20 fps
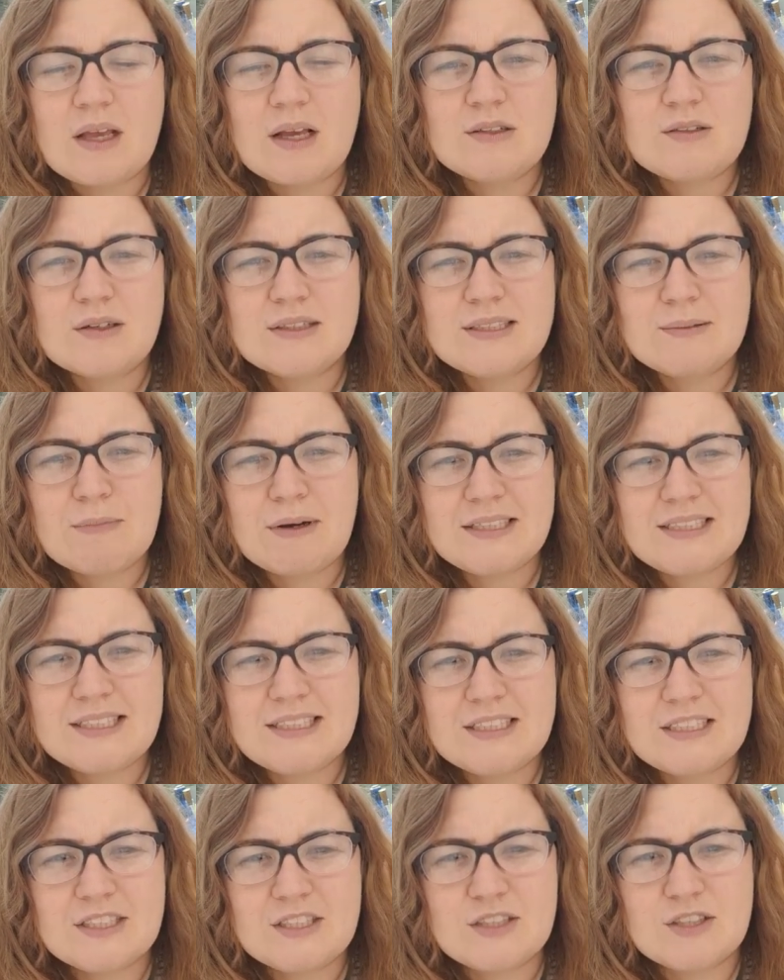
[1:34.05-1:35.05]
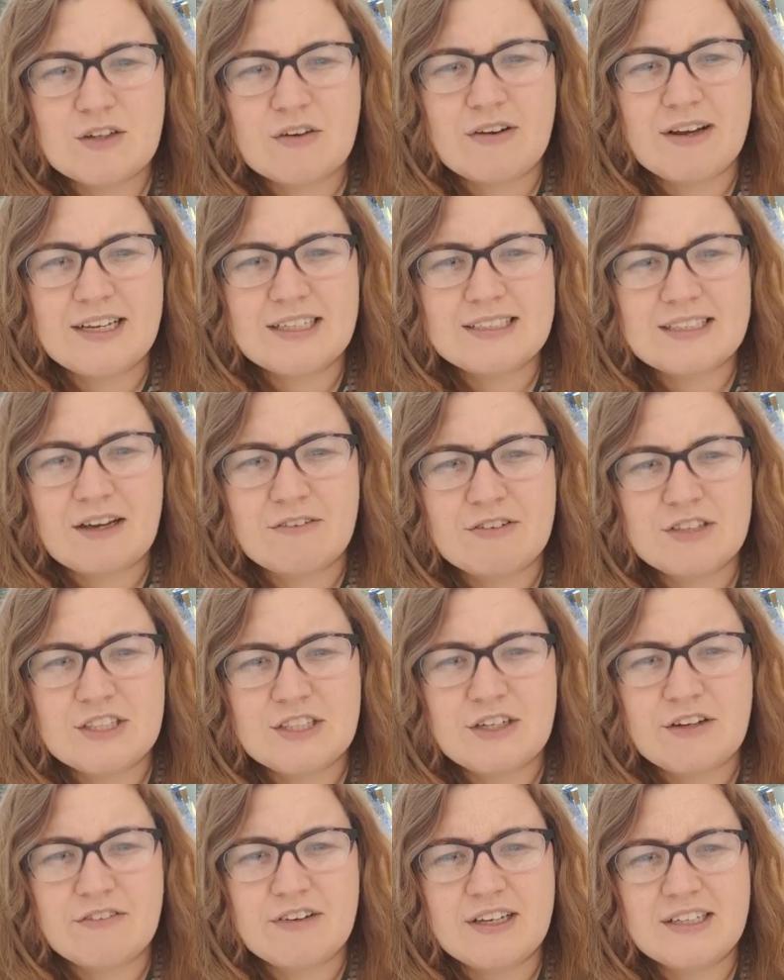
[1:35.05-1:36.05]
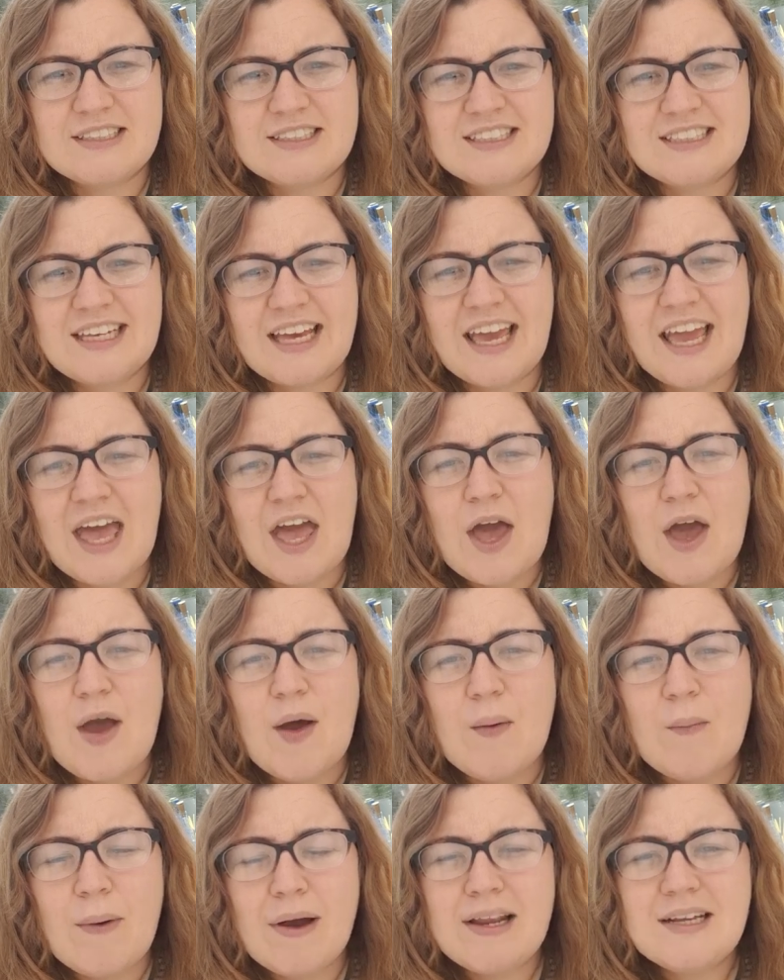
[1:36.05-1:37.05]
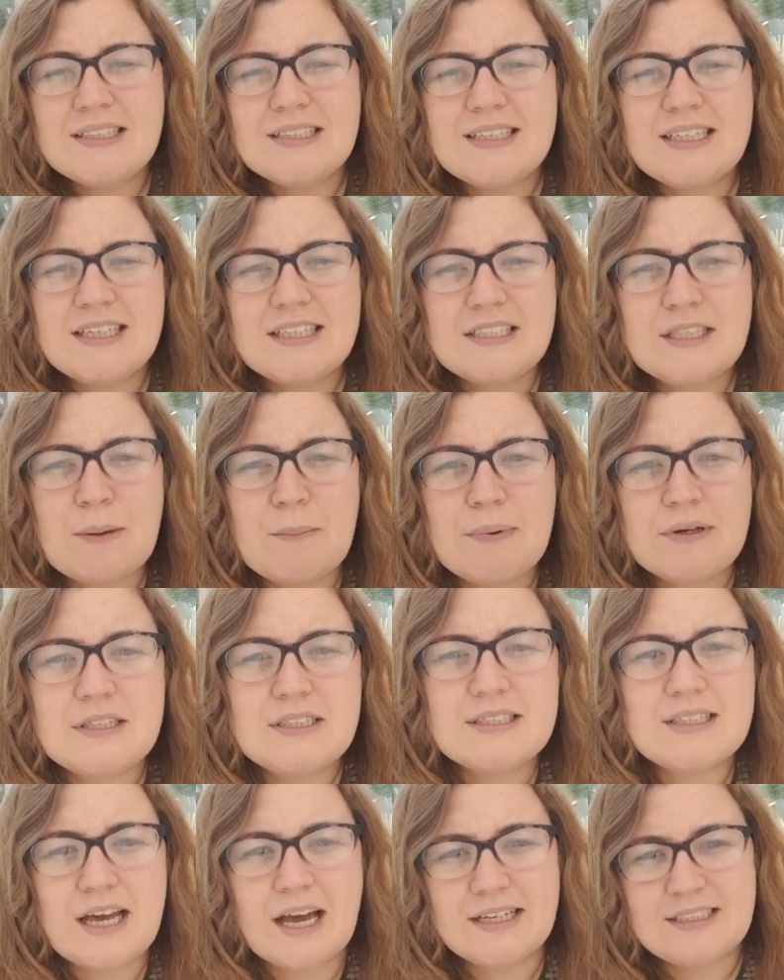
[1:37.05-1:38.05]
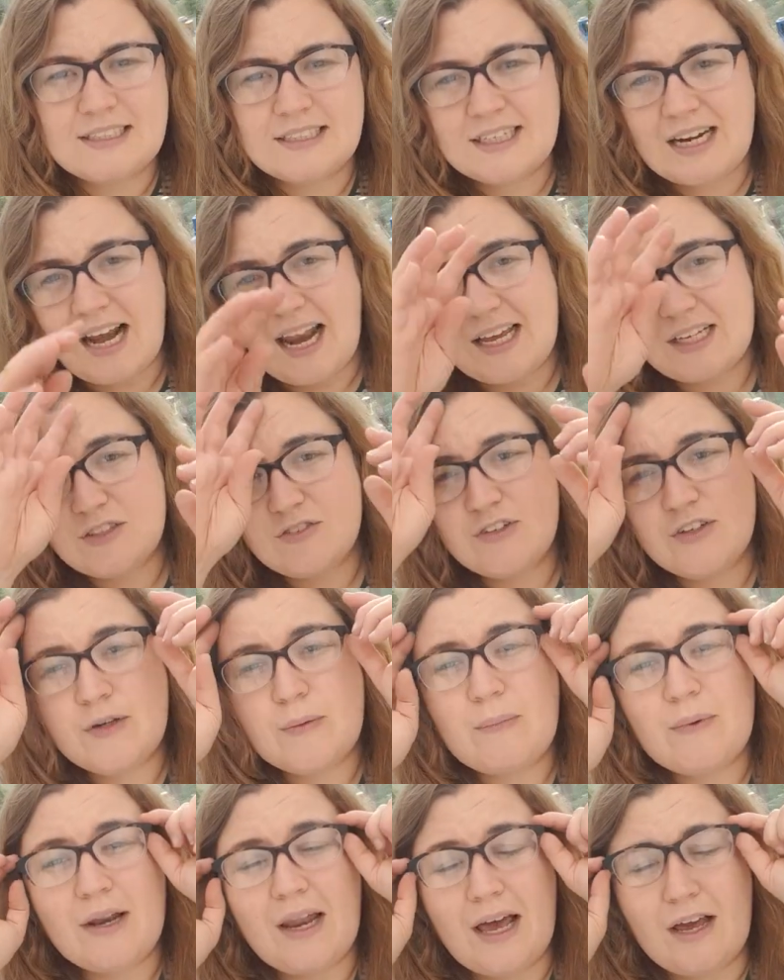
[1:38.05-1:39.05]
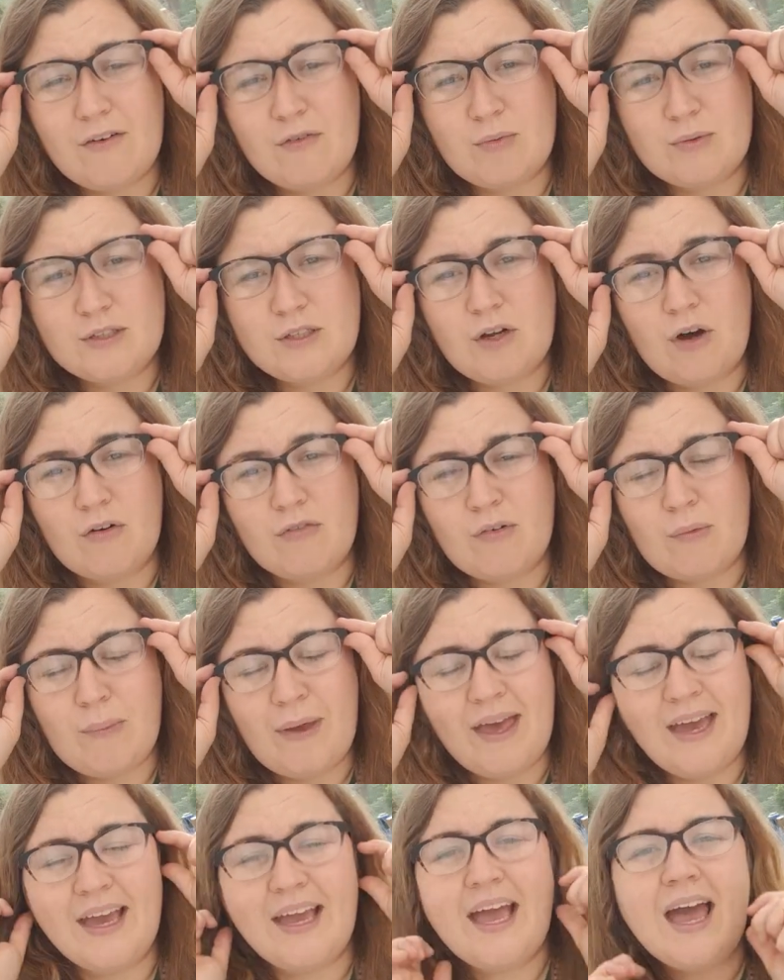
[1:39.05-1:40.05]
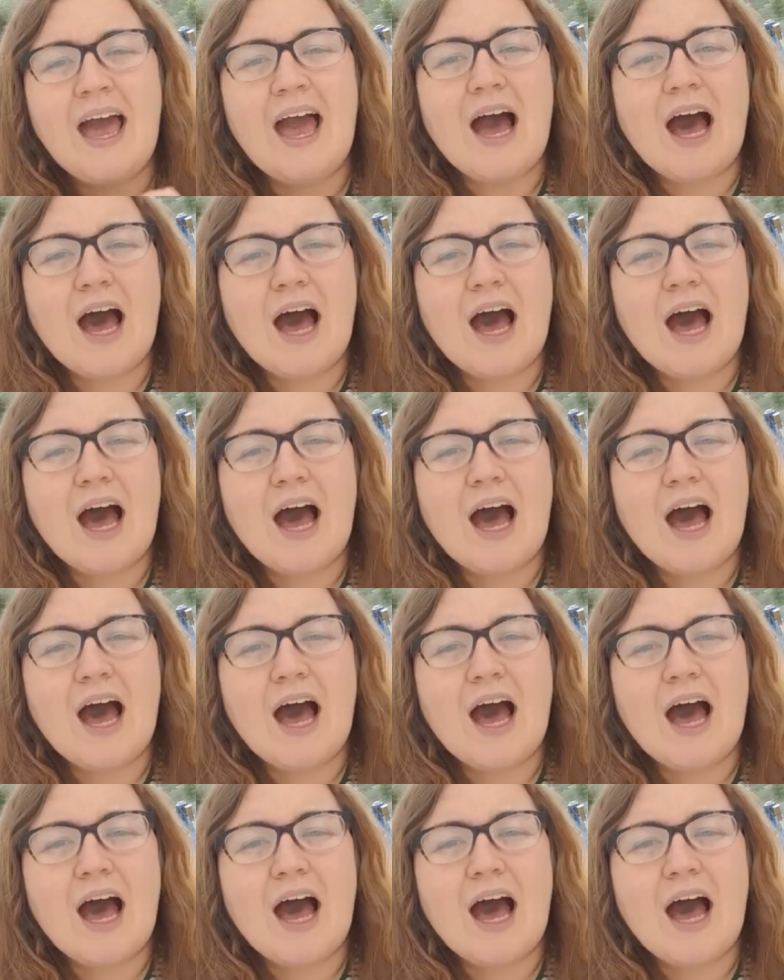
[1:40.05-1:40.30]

So I did my teaching degree at Staffordshire University, went into teaching but decided classroom life was not for me.